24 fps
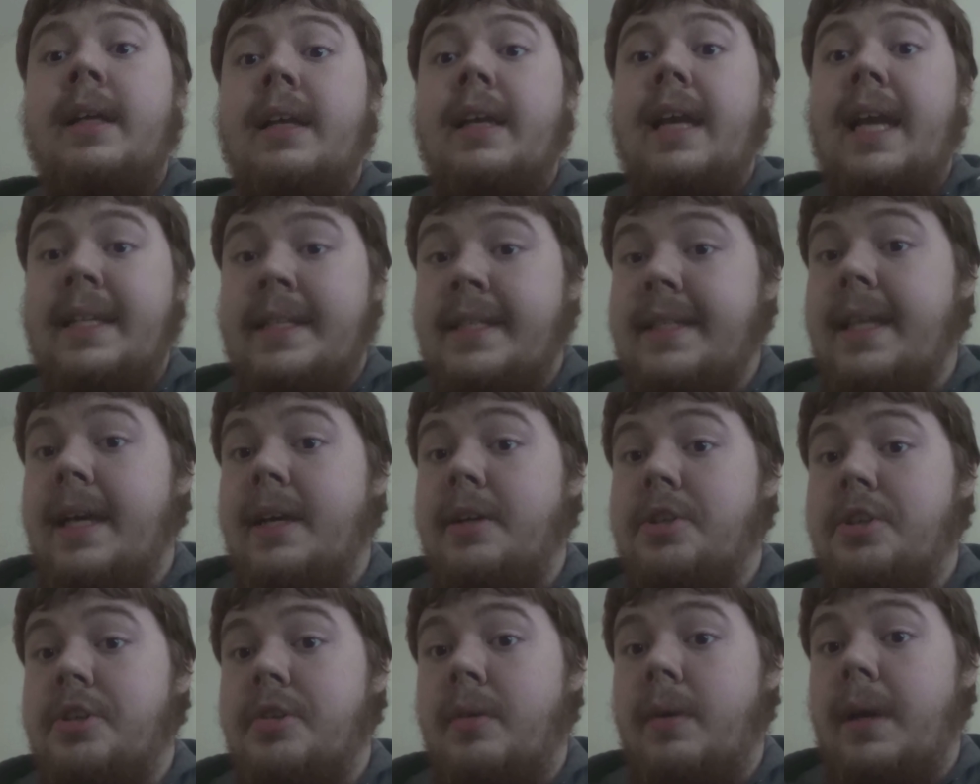It's
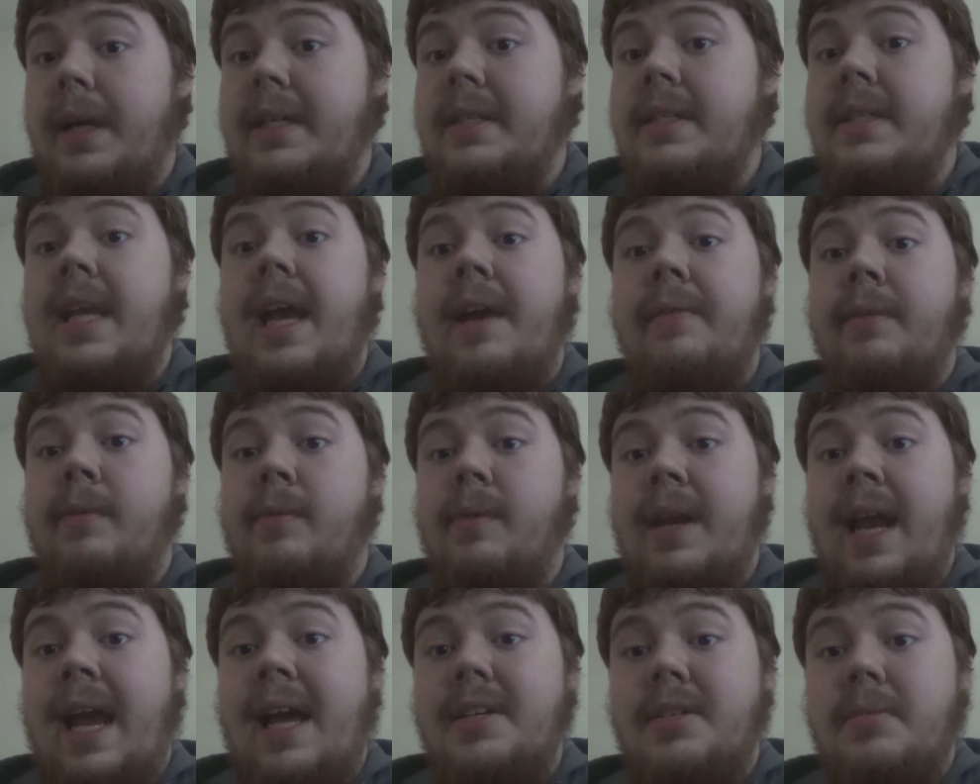their choice.
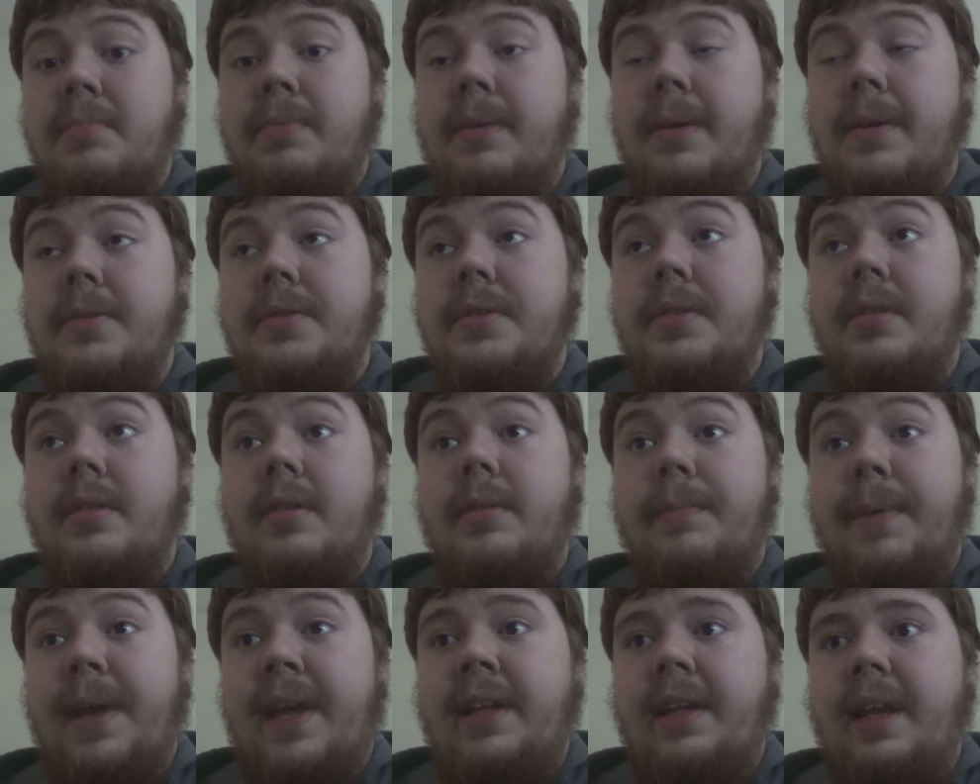Everyone has a personal
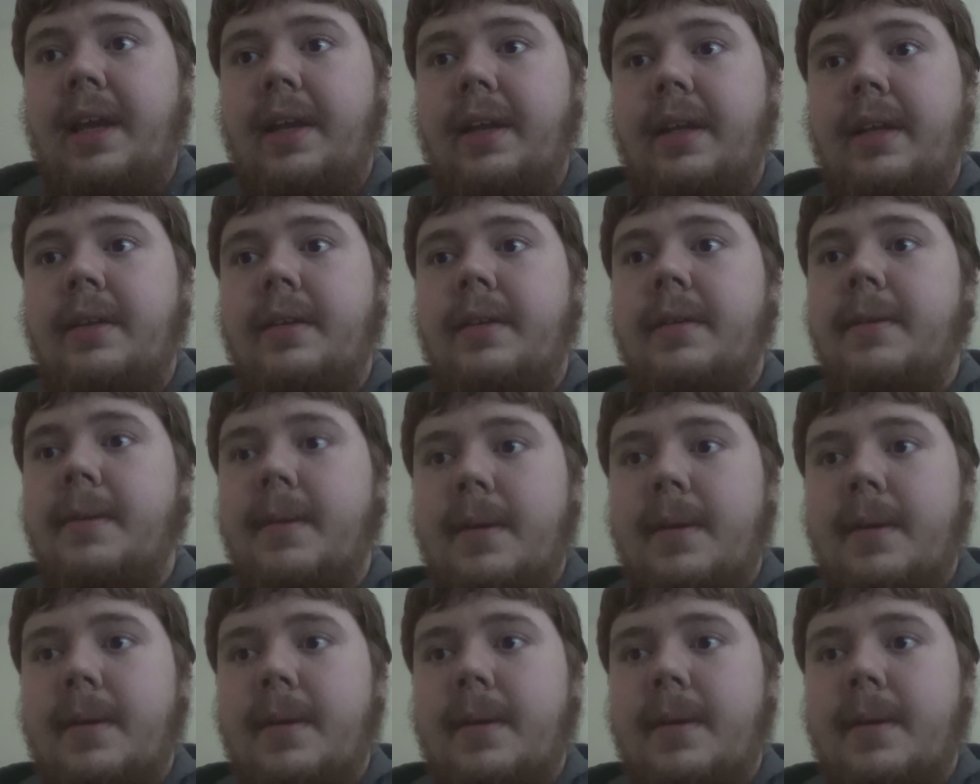opinion,